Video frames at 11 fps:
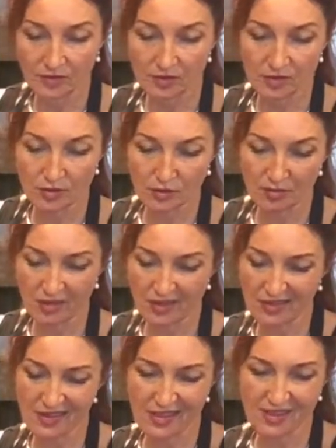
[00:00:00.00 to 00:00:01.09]
Salt, I
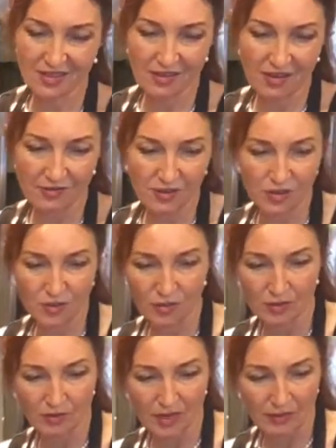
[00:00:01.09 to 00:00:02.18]
think that's enough, just salt
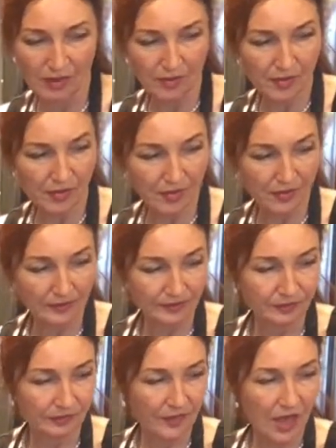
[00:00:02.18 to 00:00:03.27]
and black pepper.
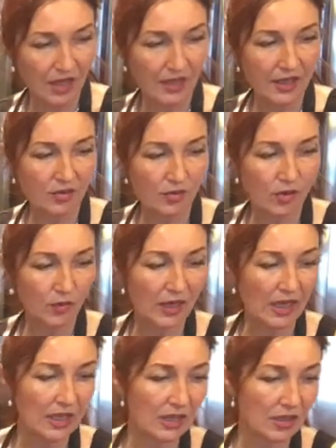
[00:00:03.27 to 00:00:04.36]
And later on when
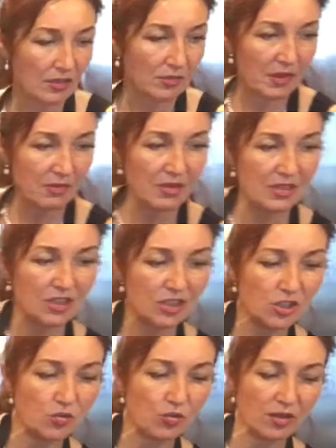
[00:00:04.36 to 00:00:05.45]
I eat, or maybe the
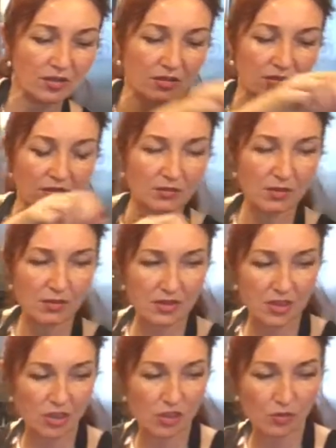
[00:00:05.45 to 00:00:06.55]
Szechuan, maybe the
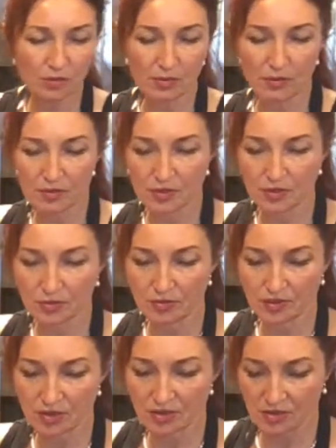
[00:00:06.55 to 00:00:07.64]
Szechuan pepper too,
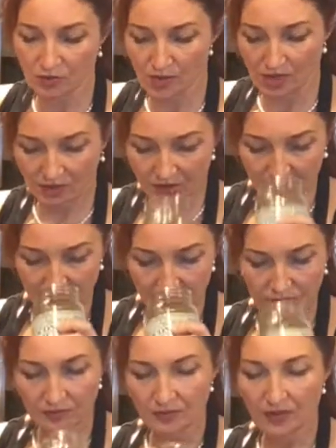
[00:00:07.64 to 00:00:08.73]
just to make it
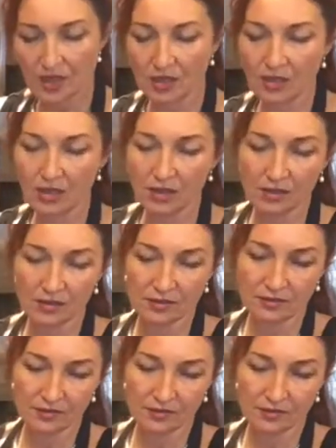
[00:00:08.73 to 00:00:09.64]
a little